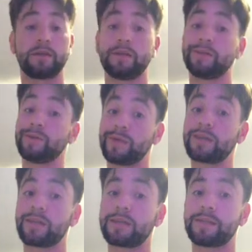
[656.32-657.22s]
You might
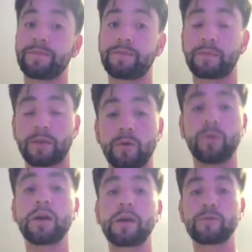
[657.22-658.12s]
like it.
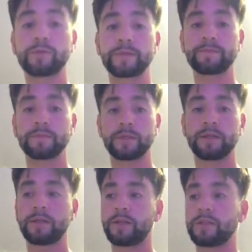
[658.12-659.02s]
Well, everyone,
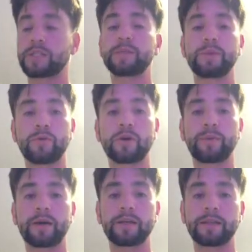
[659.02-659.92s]
there's going to be more
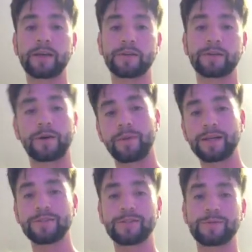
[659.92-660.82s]
about it later on my
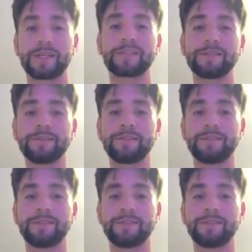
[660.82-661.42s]
YouTube channel,